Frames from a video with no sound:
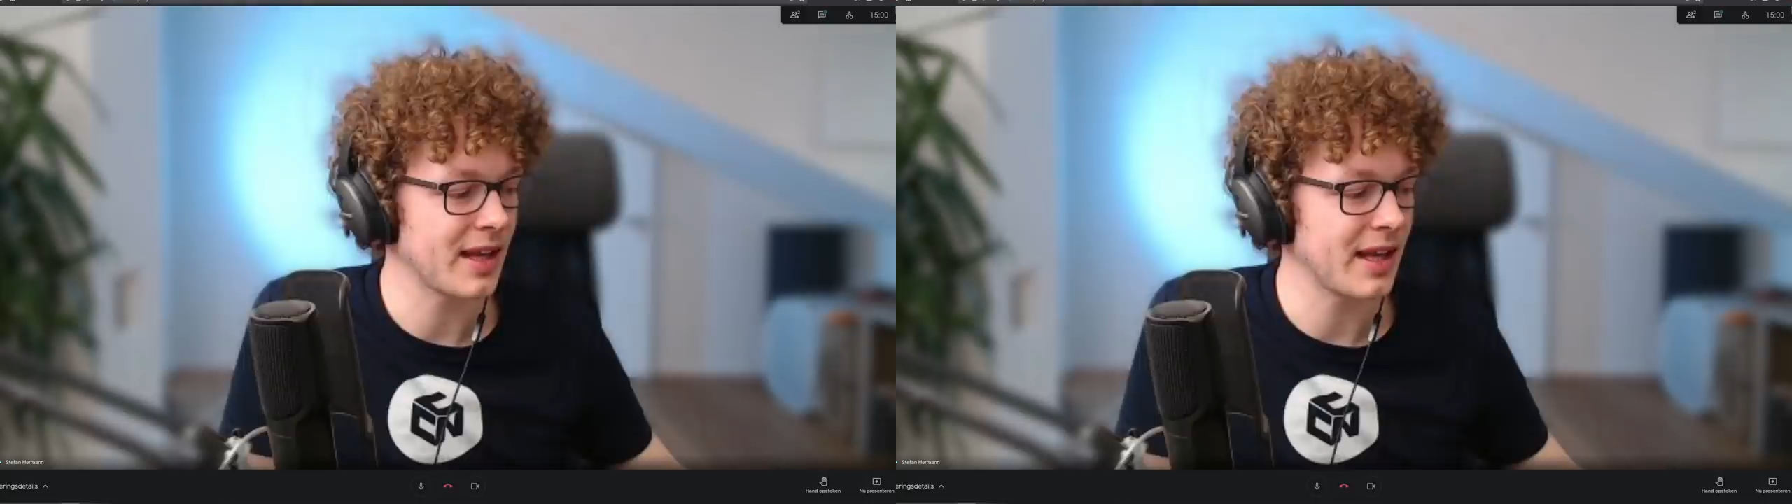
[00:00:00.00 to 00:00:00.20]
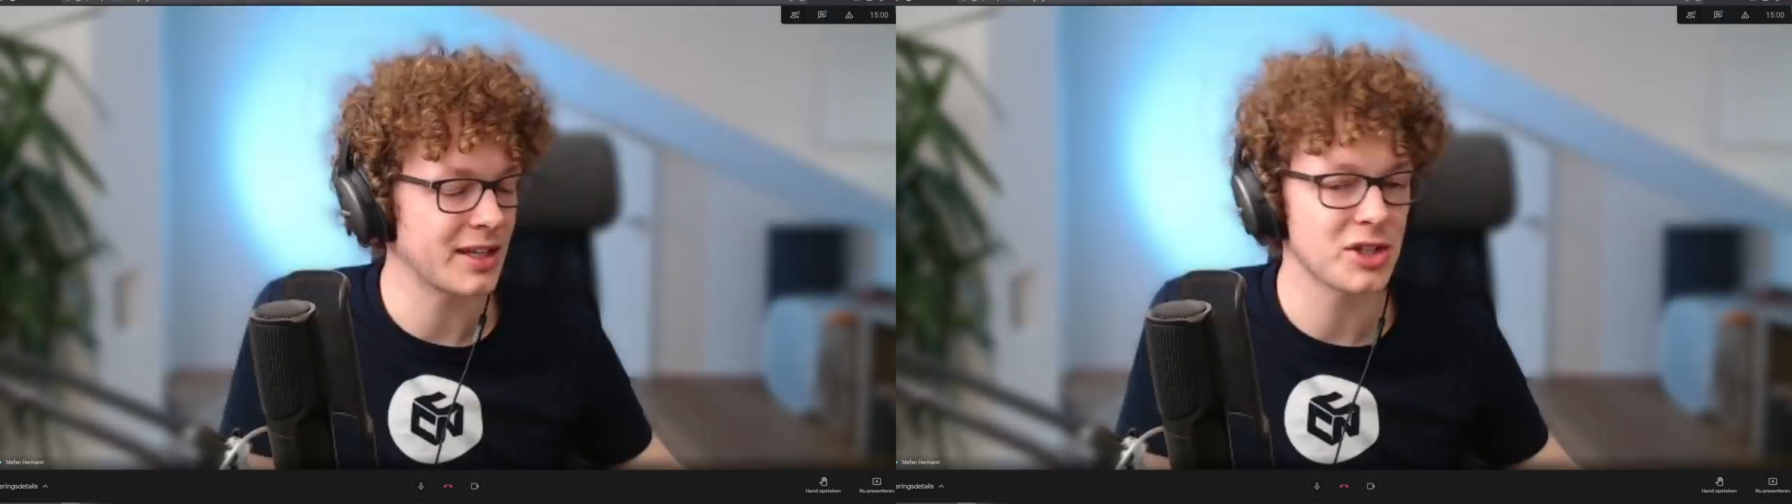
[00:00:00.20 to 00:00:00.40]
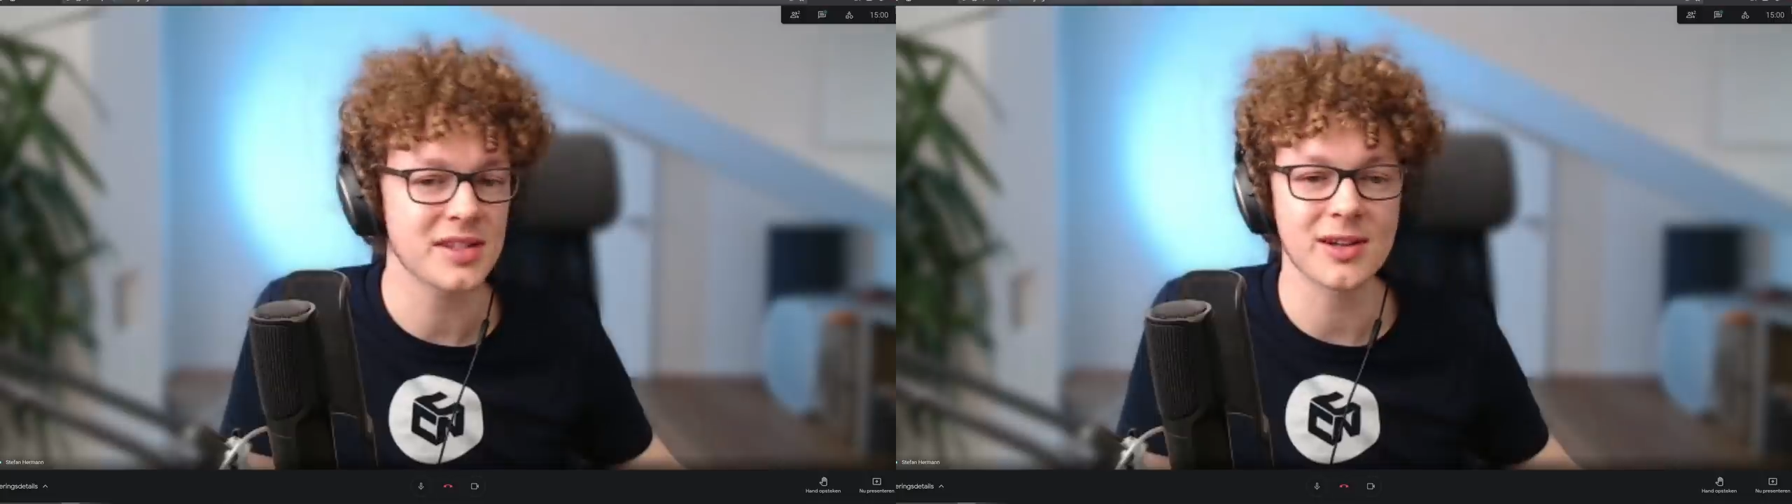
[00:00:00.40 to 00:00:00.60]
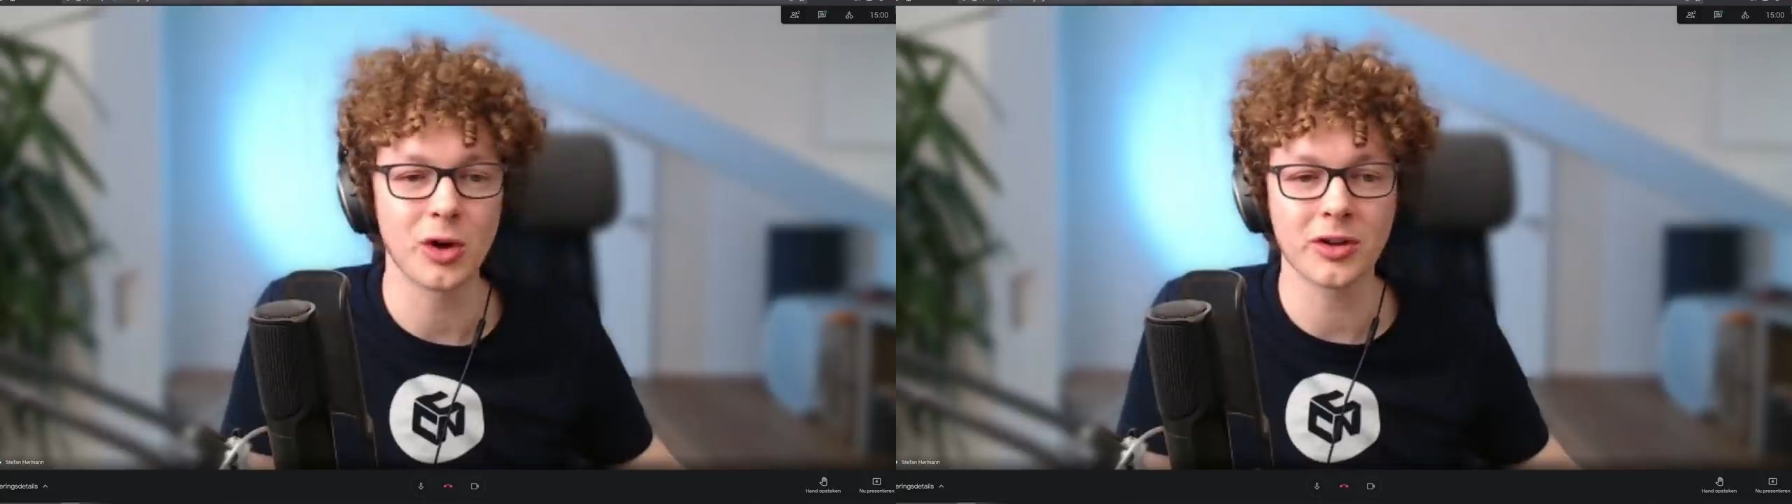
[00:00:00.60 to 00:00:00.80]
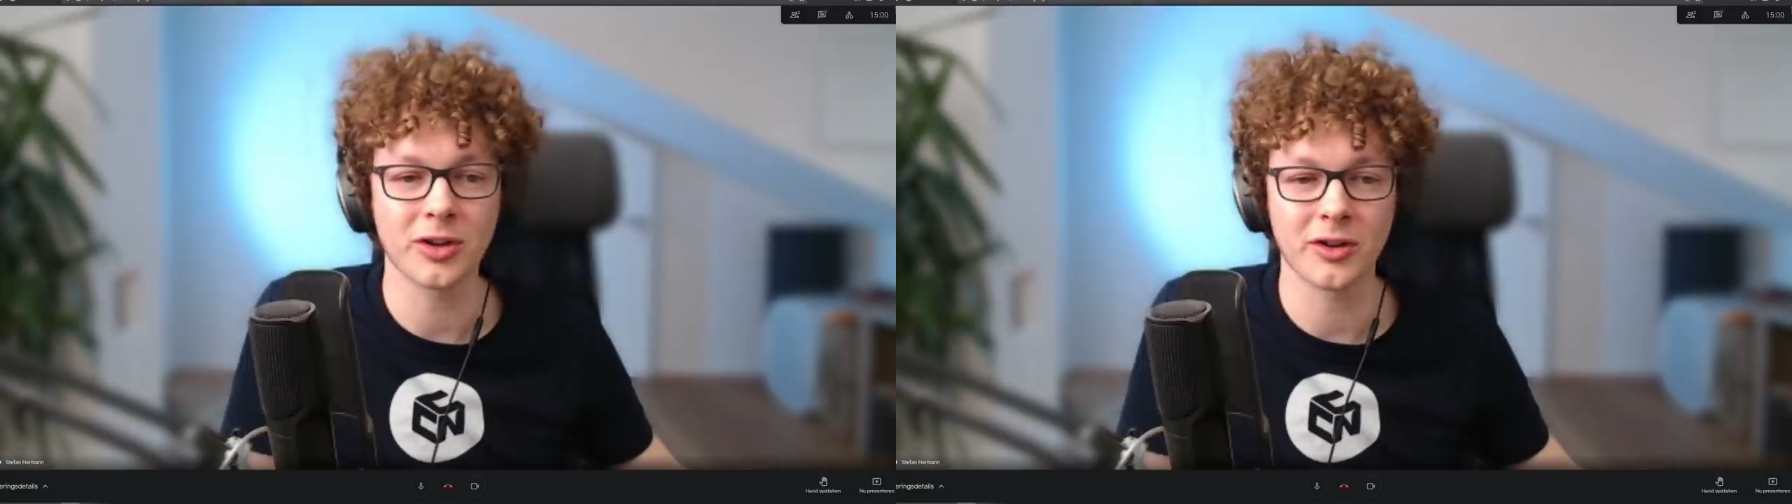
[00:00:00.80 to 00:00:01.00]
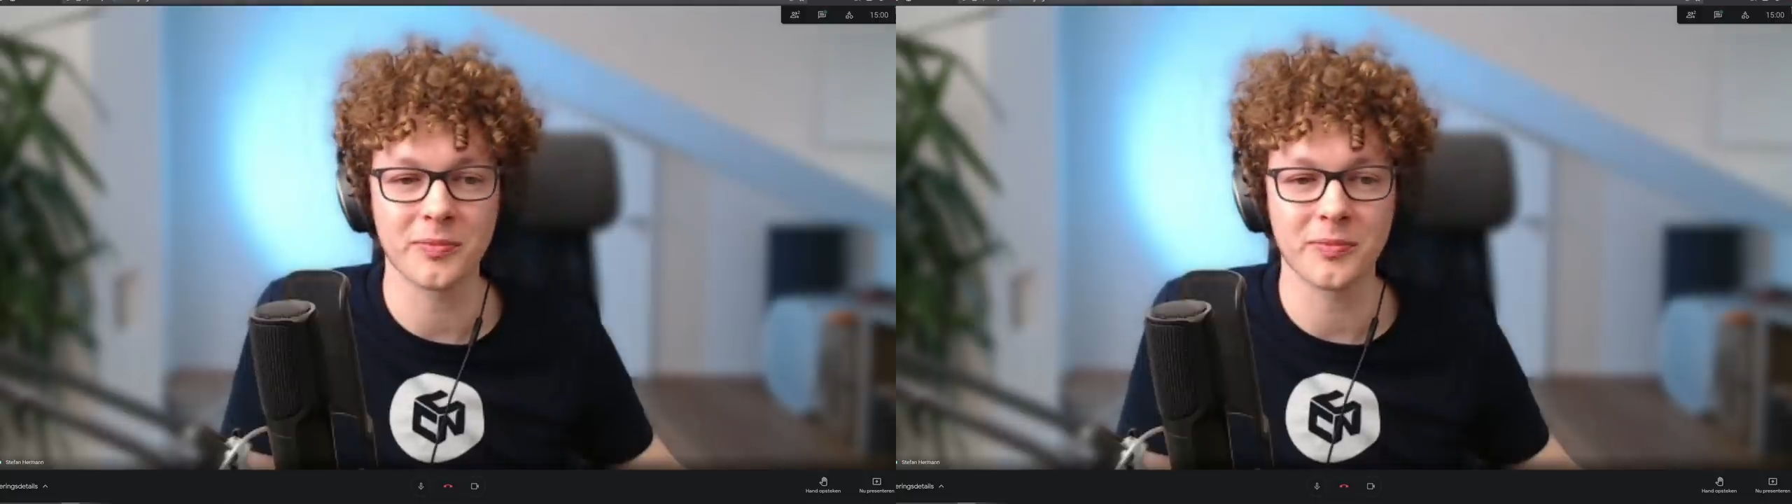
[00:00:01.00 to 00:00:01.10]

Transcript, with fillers: like just an order of